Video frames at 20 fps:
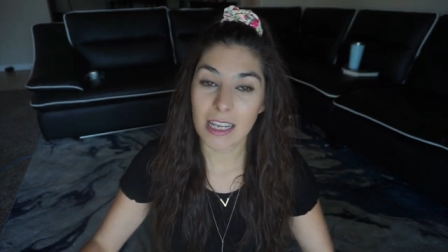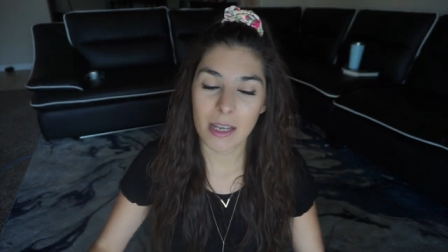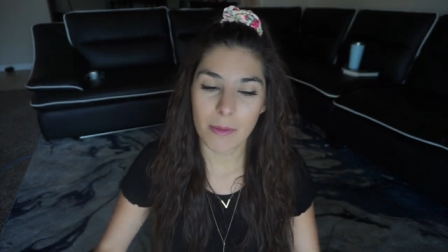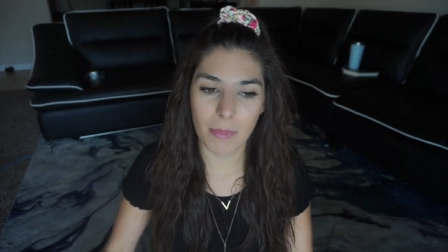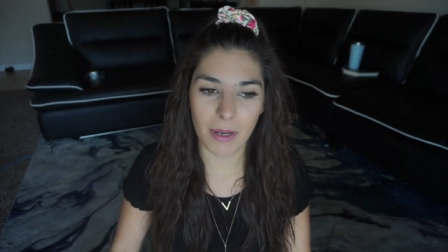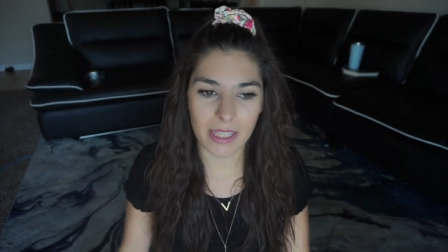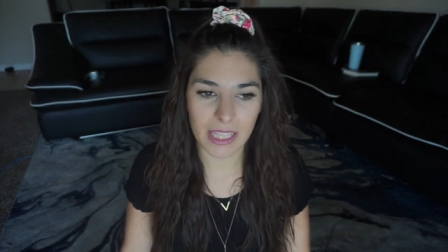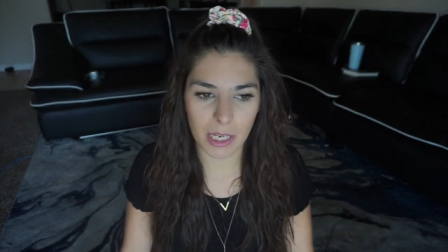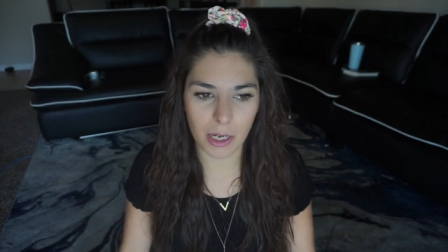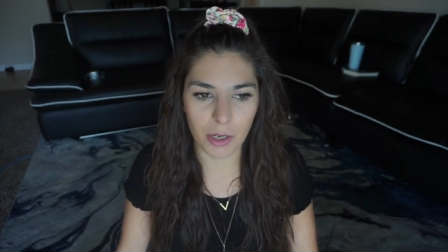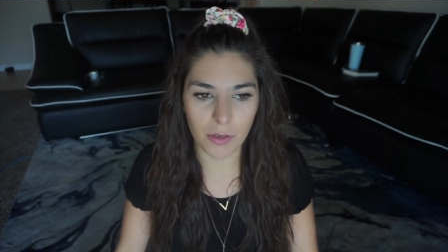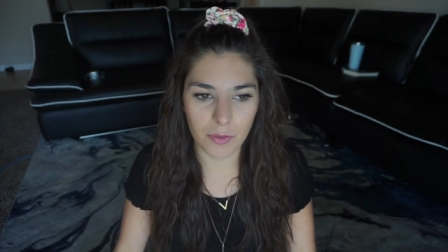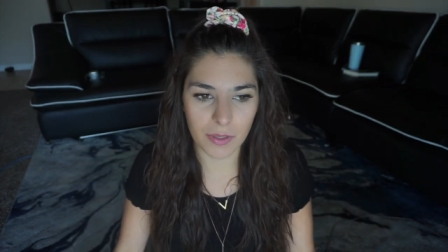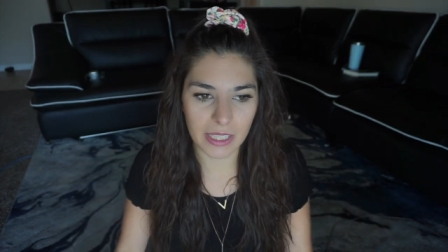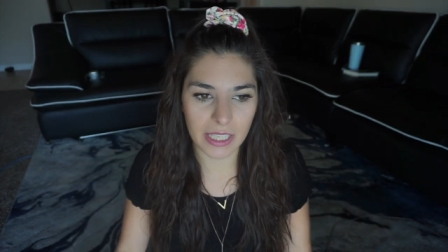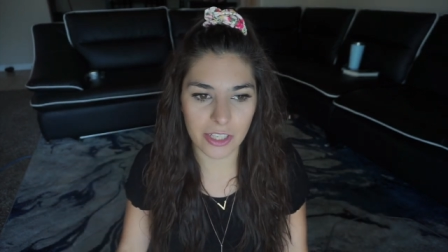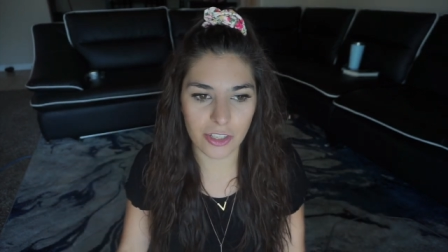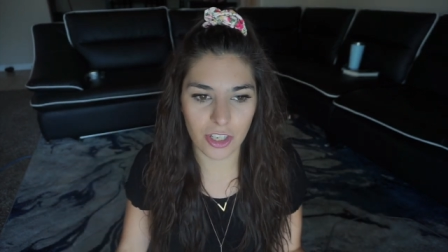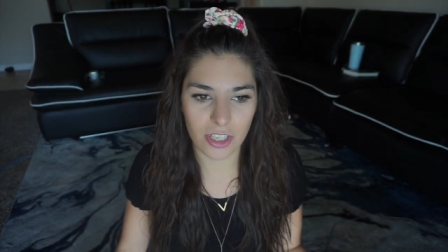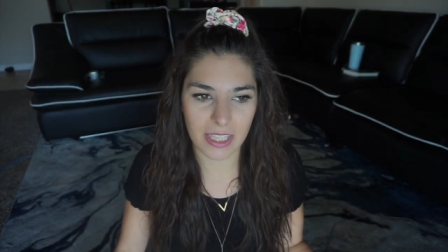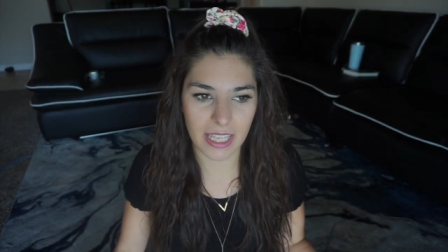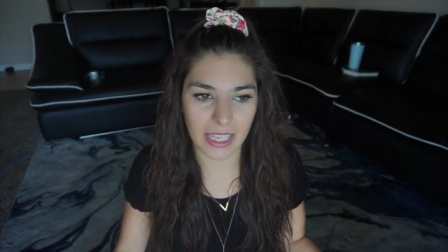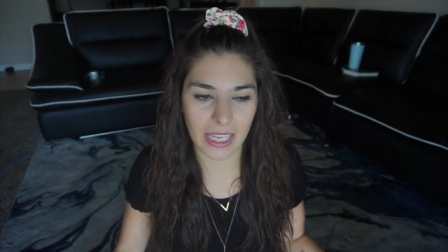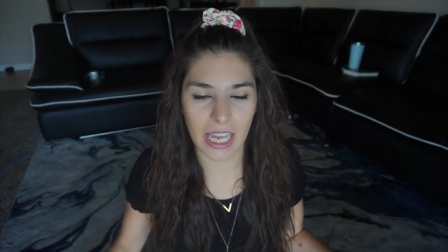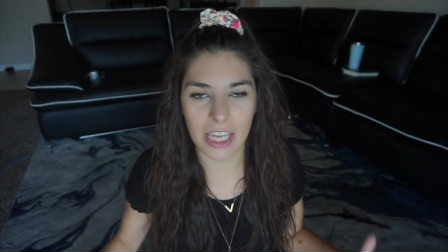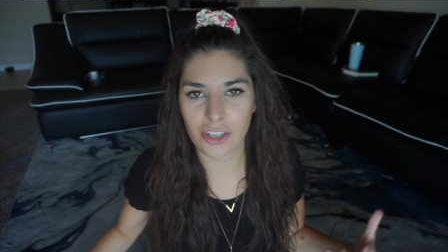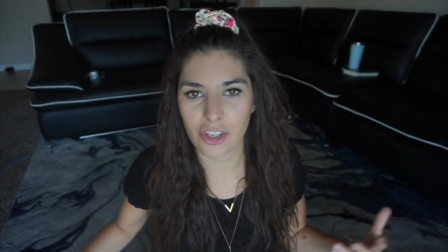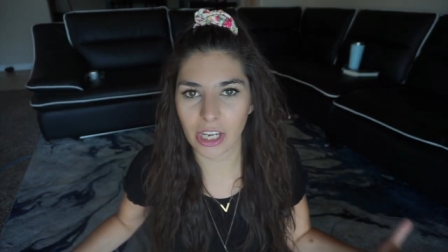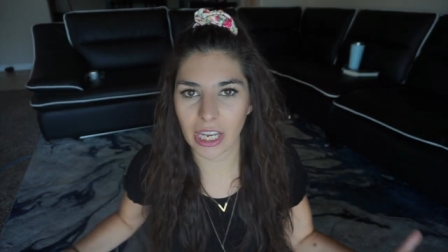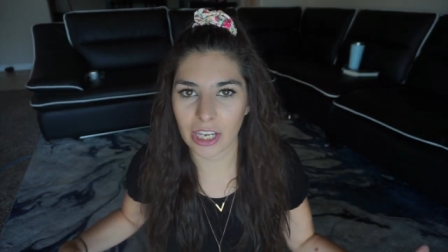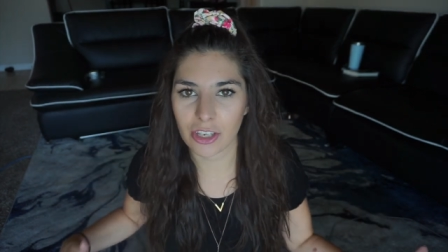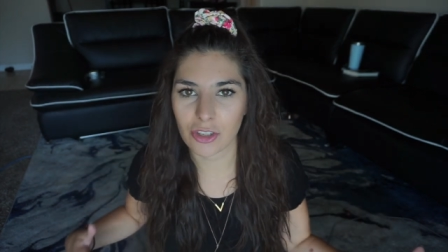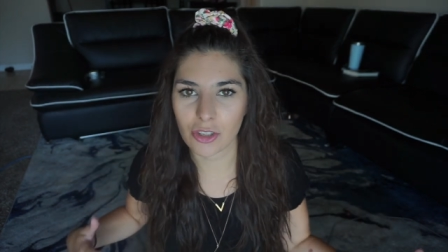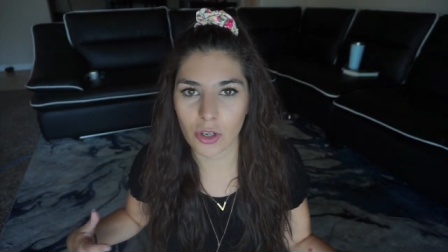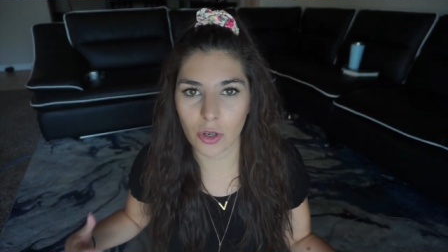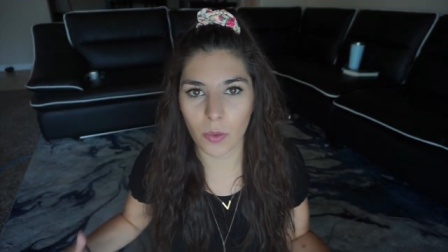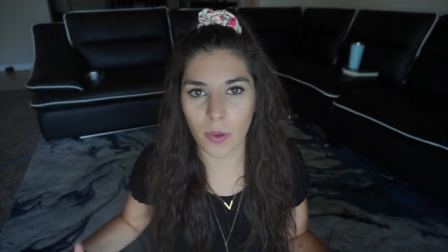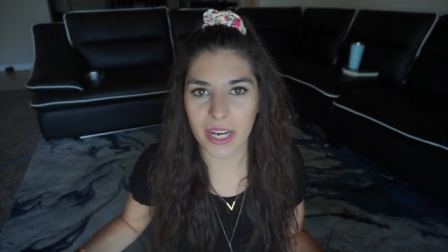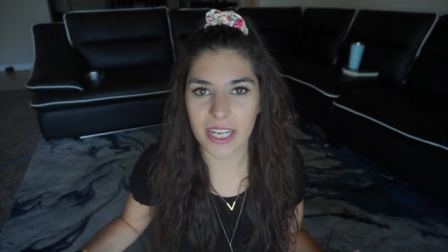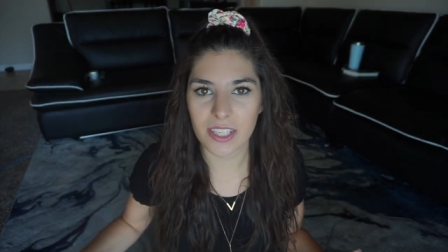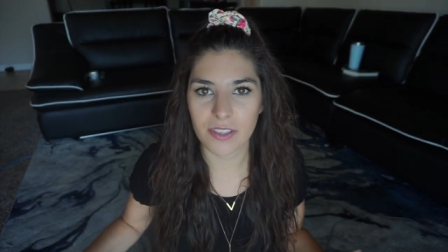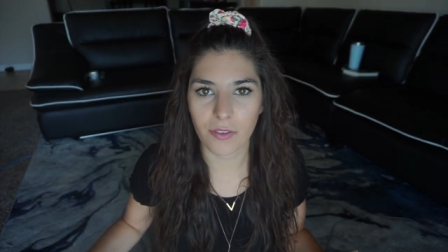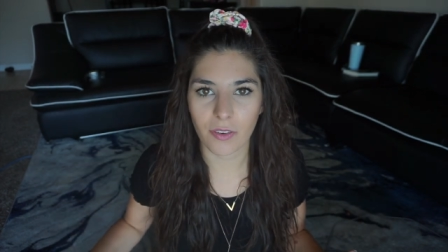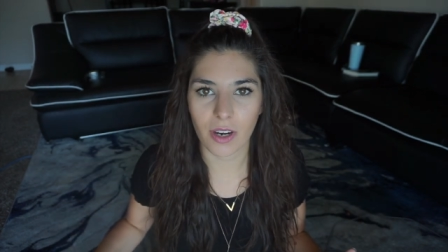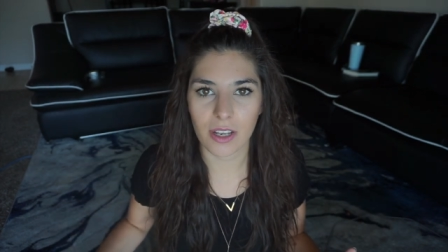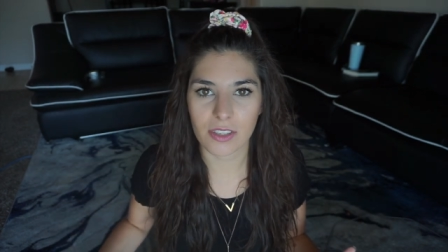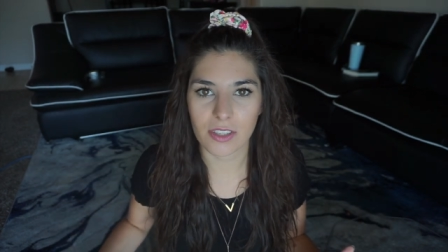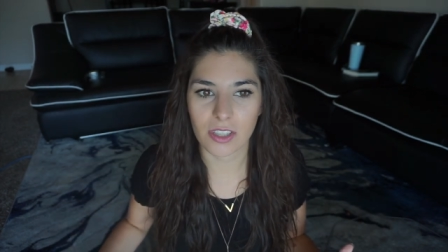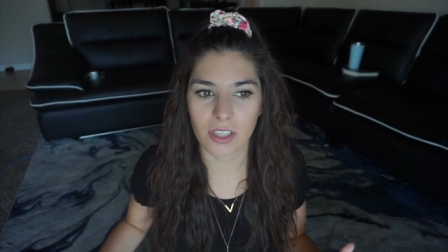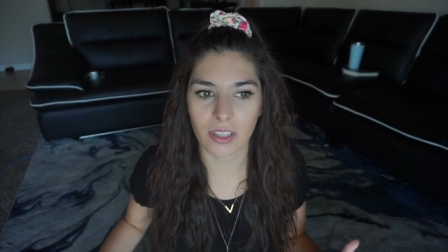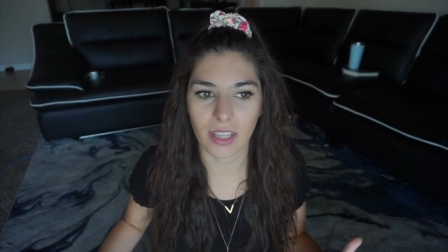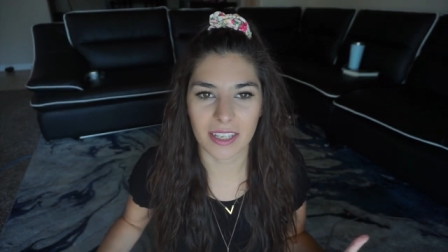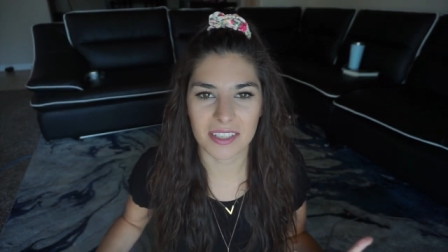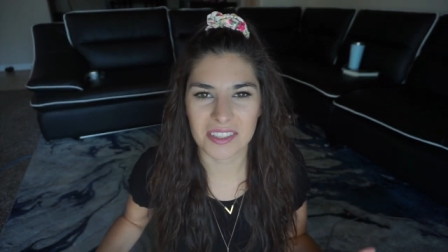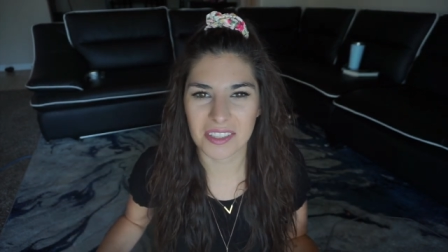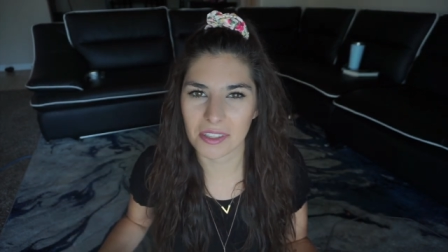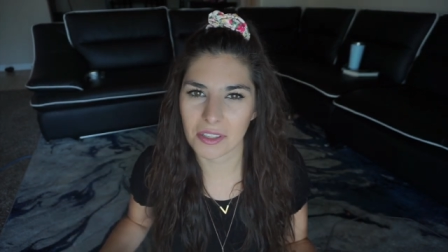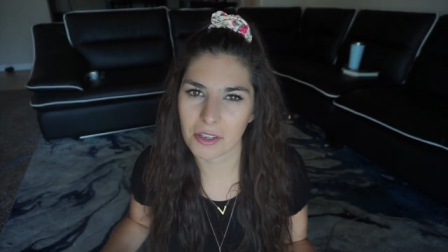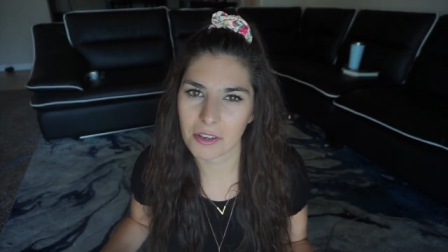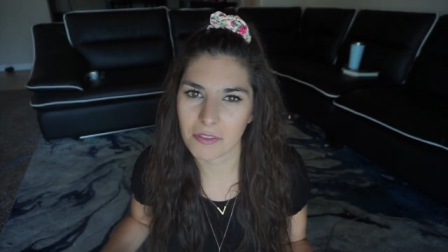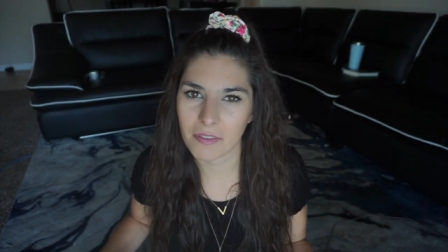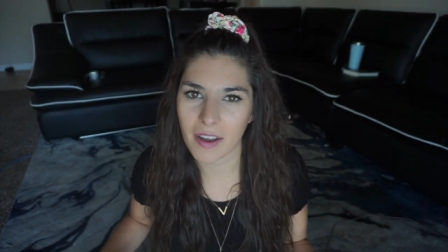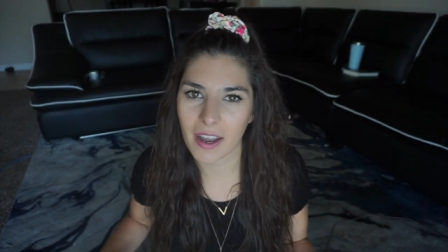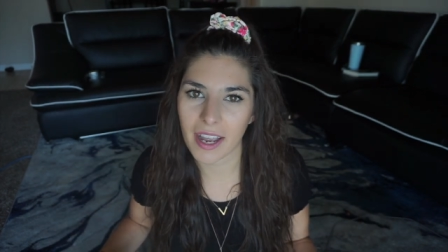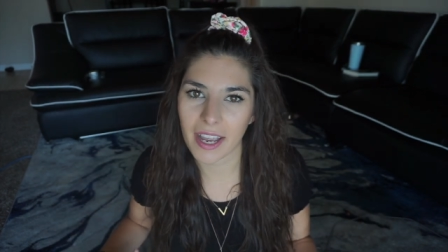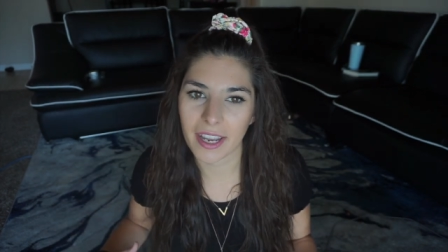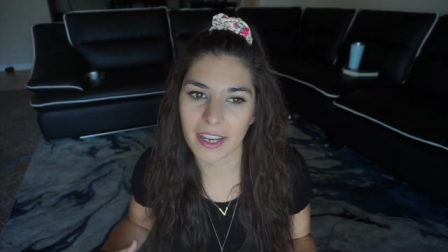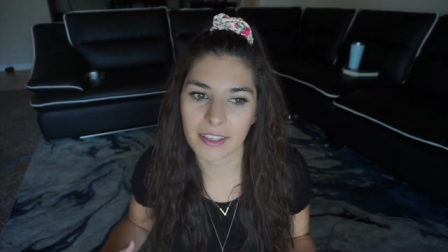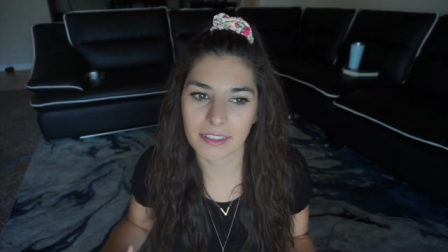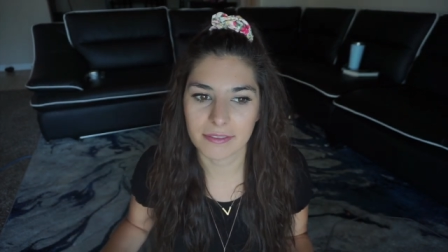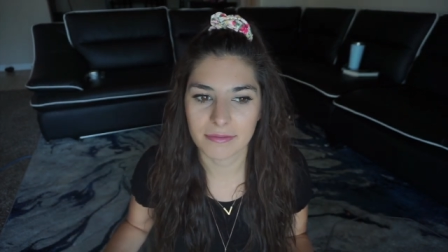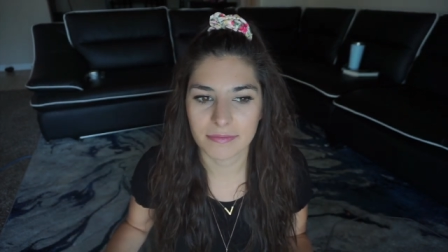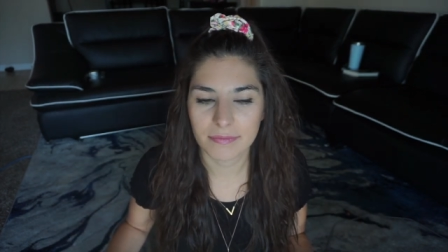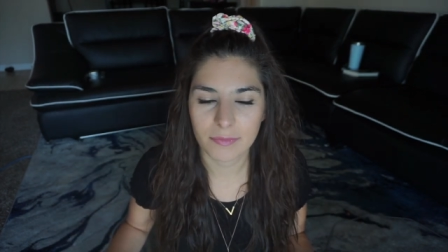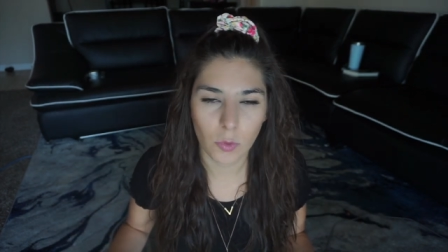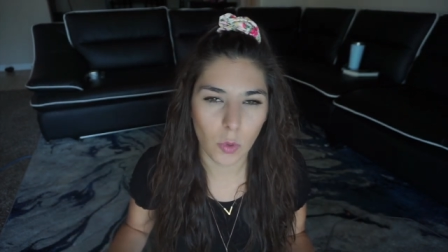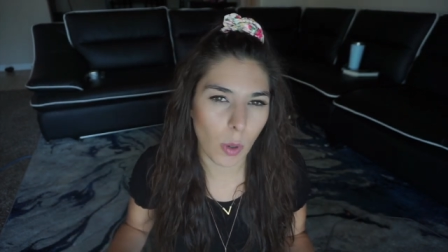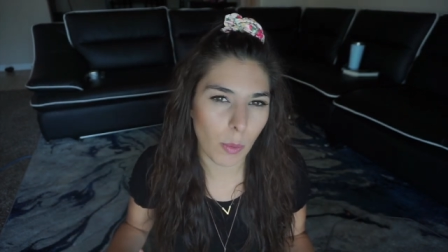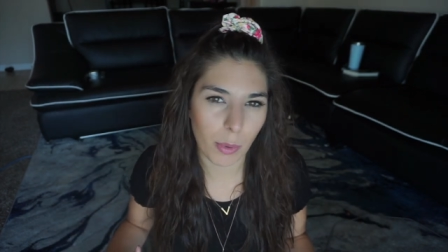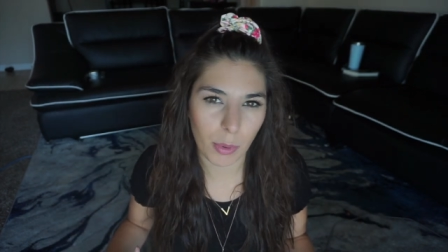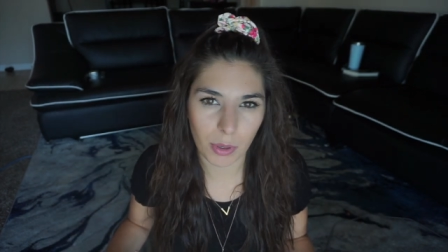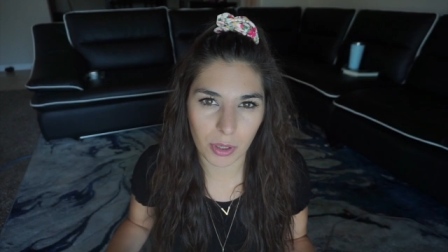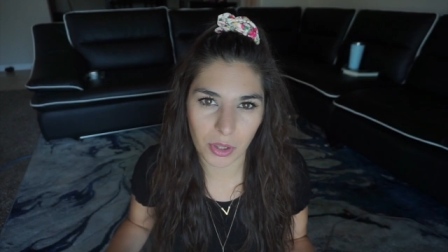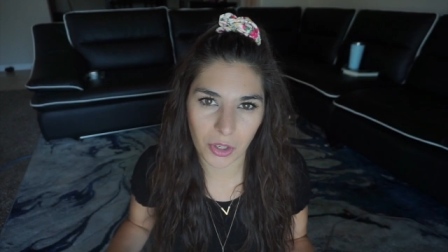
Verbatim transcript: but they were really just like educational ways for us to like solidify what we were